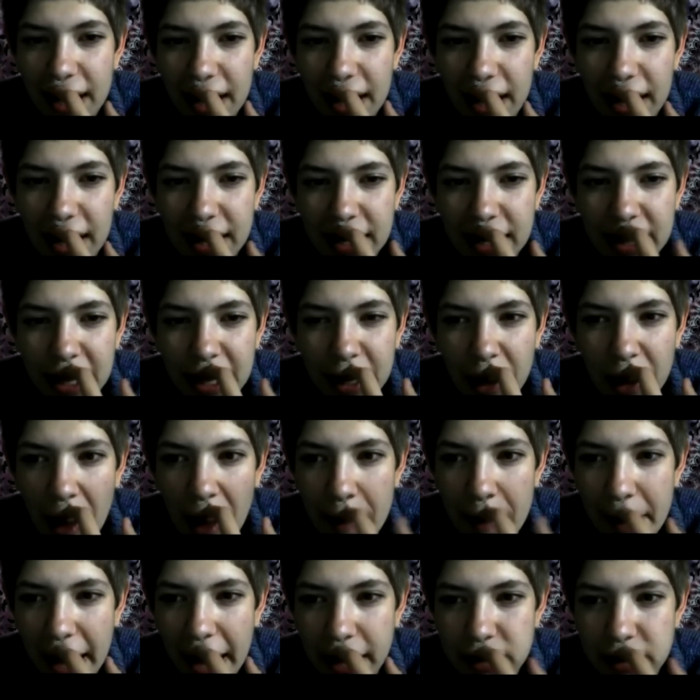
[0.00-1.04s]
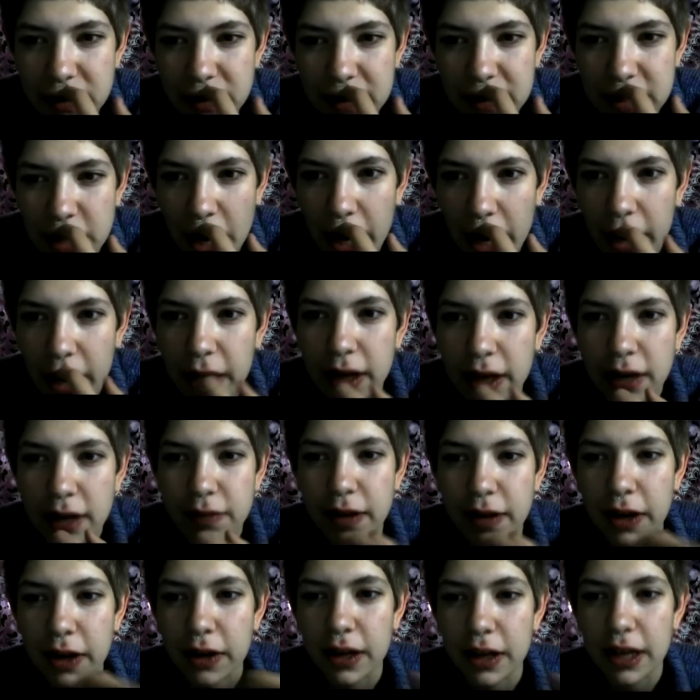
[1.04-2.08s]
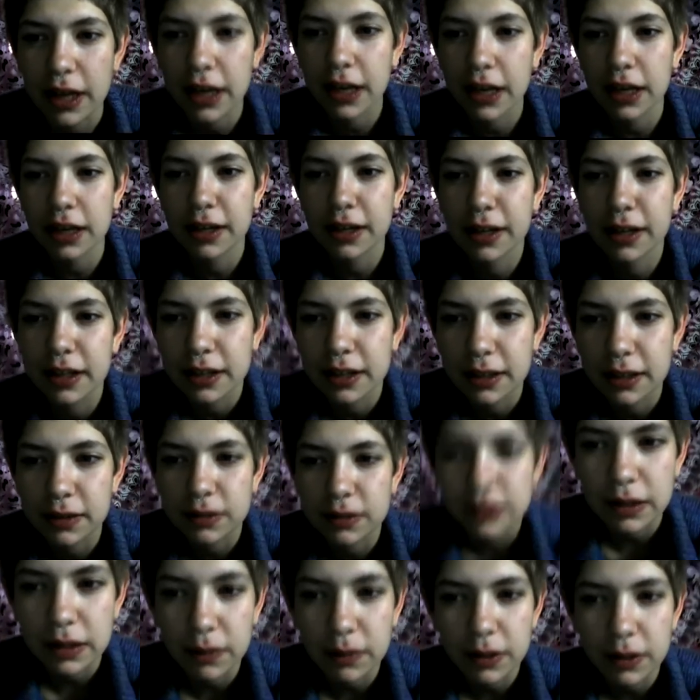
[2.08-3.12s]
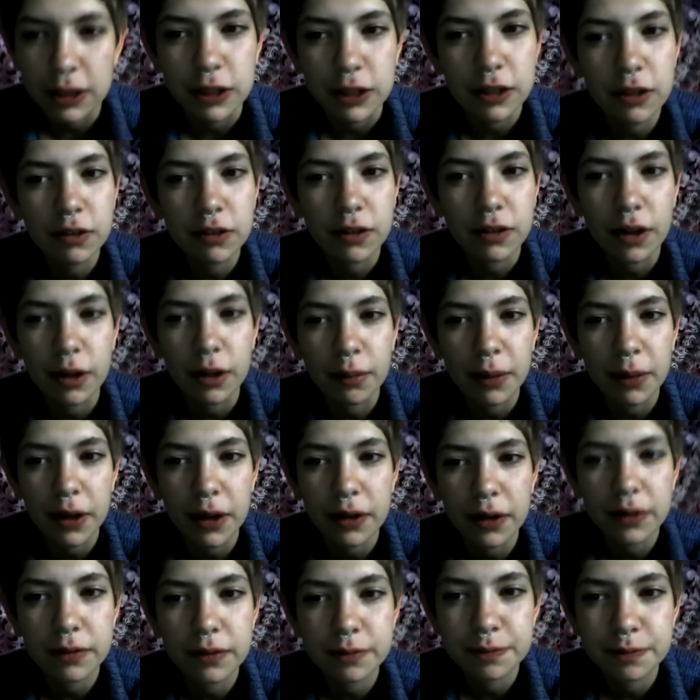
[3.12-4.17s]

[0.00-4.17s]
And he like got back to his car and he found it. he was like, What's this all about?